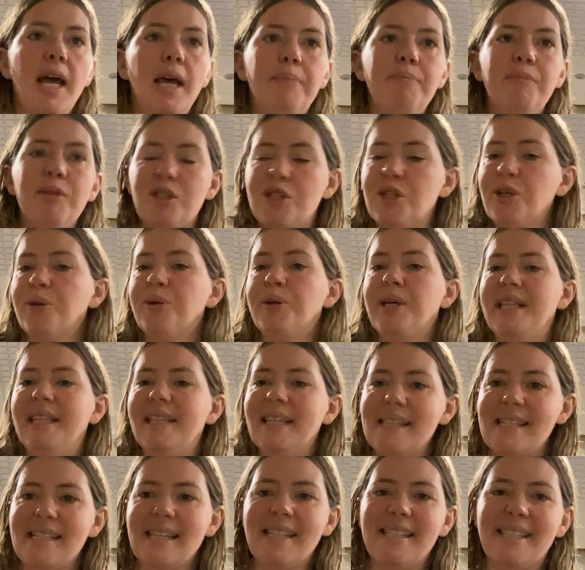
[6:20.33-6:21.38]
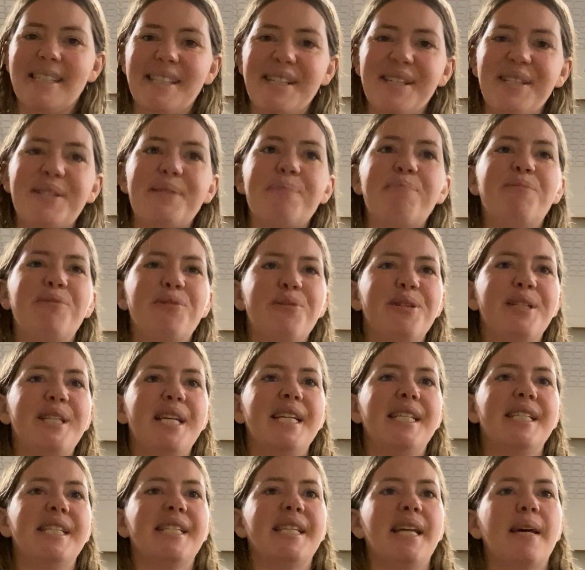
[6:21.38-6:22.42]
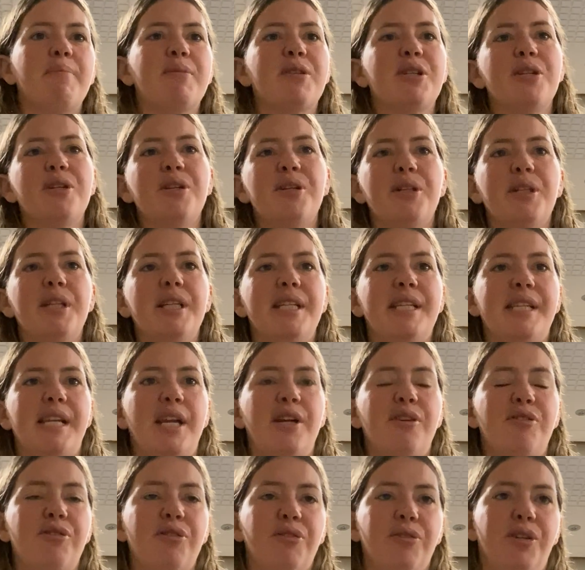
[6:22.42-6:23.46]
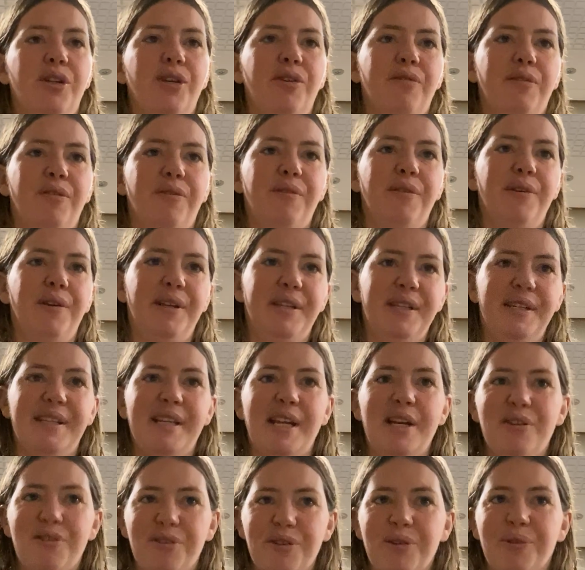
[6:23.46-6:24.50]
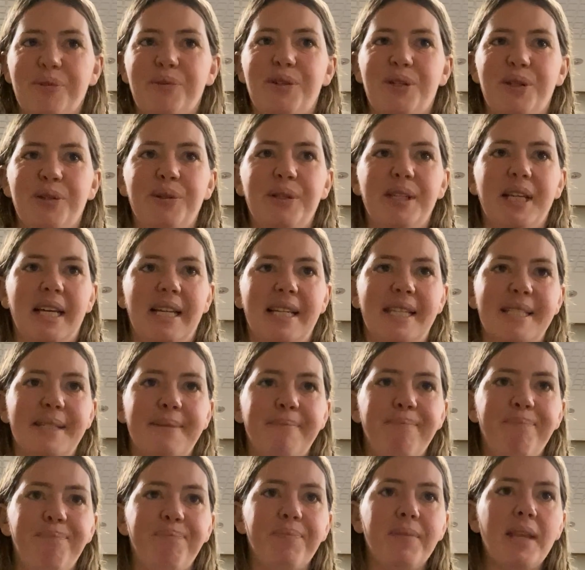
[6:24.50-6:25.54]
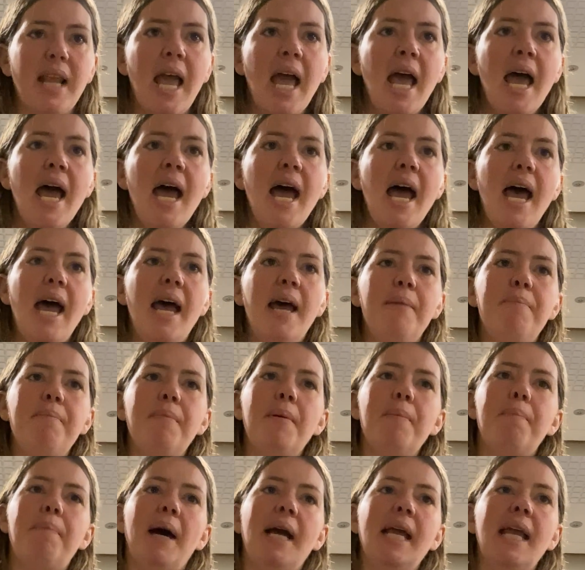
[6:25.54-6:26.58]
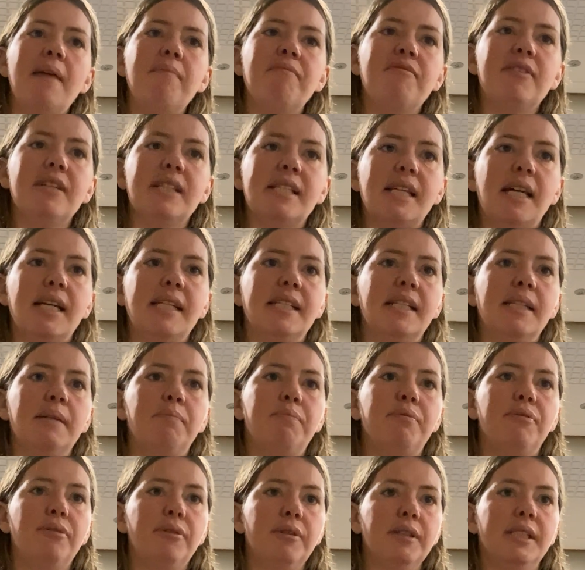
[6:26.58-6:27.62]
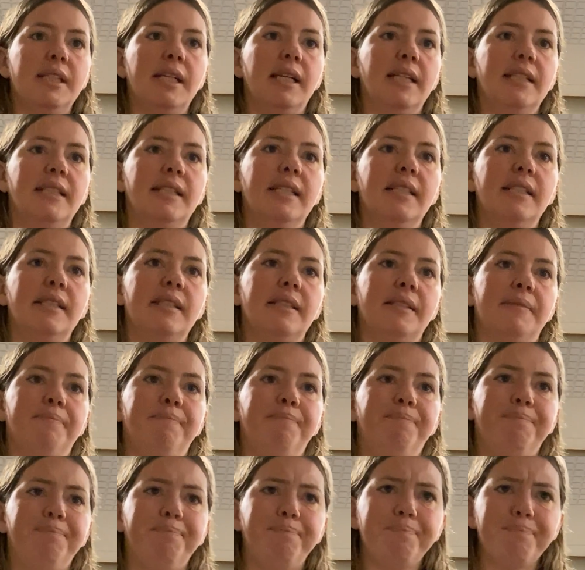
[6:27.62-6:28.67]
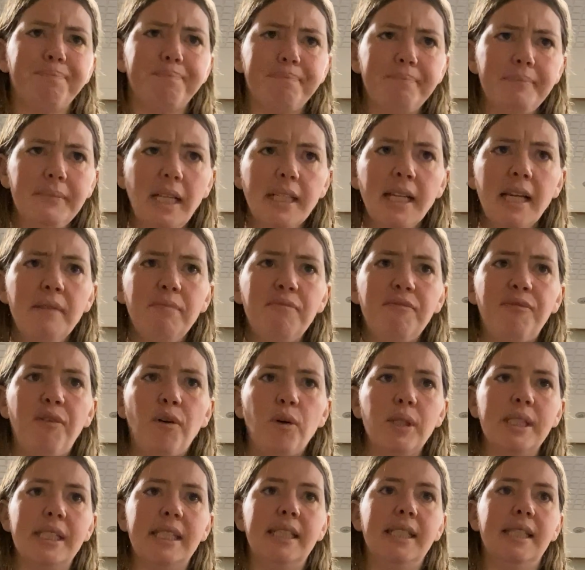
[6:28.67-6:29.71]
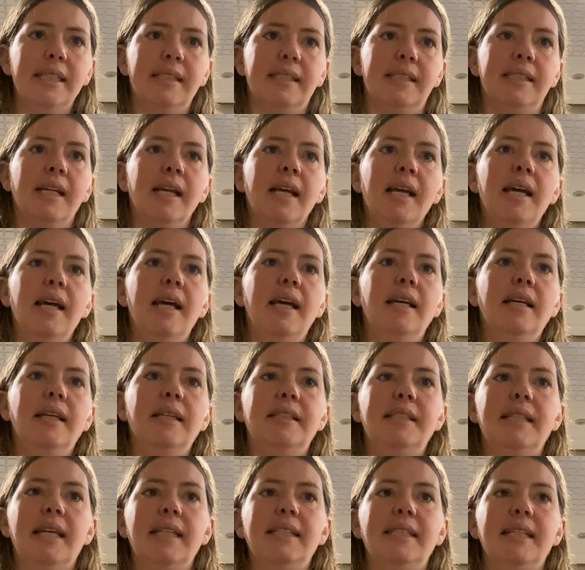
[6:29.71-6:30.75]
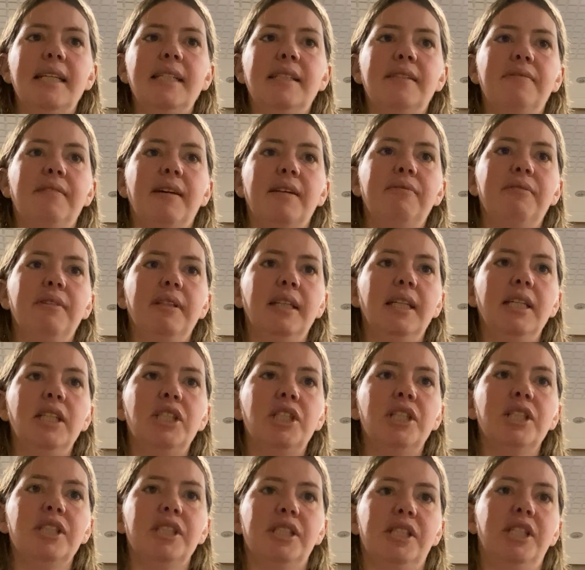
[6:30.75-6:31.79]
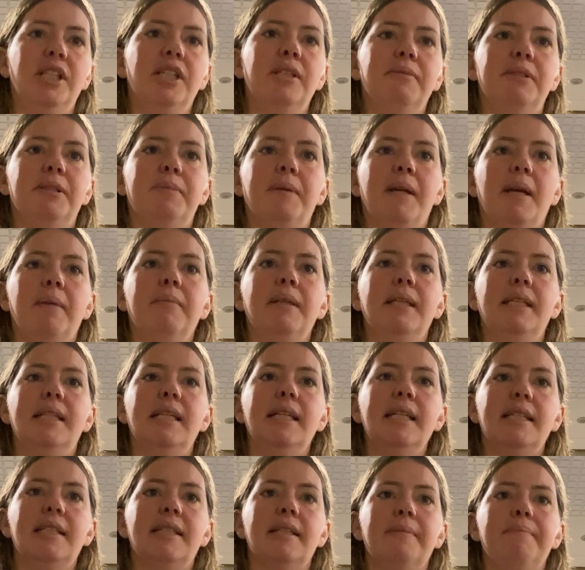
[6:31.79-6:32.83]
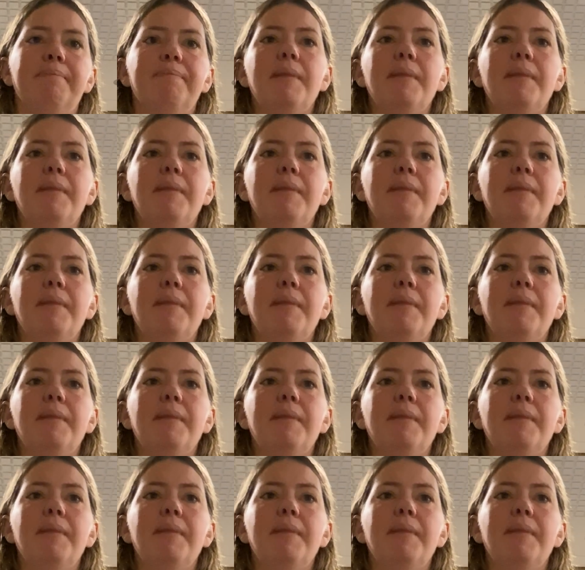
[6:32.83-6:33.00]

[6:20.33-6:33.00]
So in this instance, process is absolutely central to this. By emphasising processes, it forces to identify relationships, becoming data,